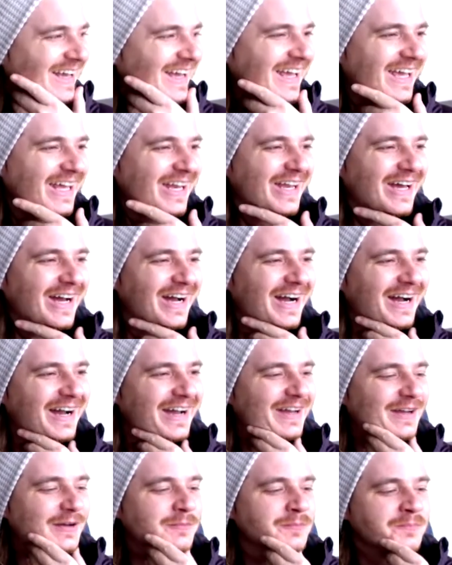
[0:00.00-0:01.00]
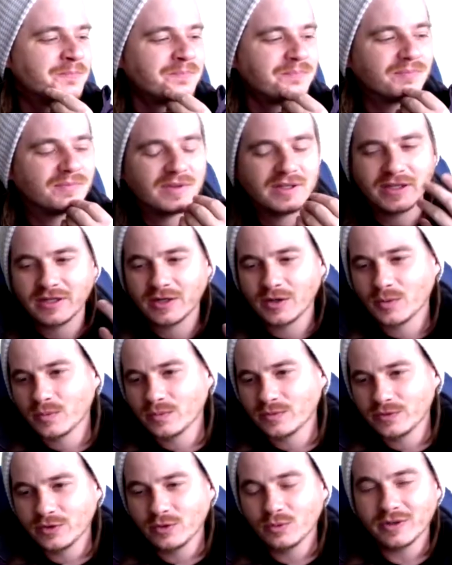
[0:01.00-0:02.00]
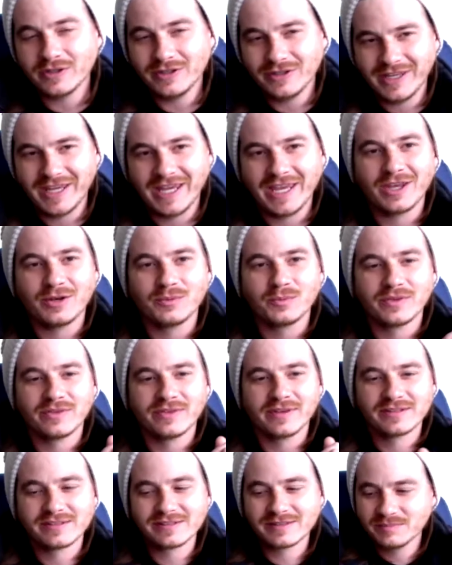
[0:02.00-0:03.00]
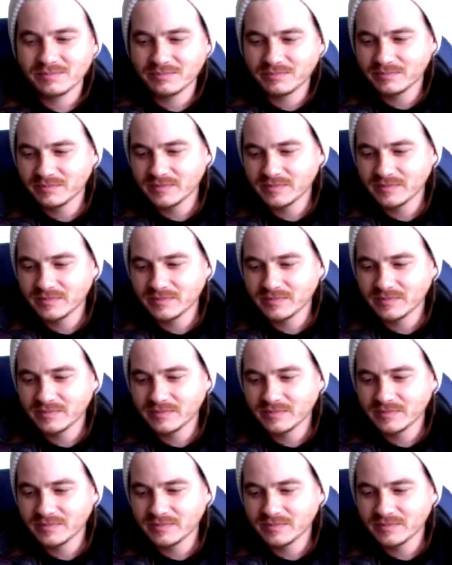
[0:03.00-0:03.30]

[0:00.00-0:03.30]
and, do what you can with this.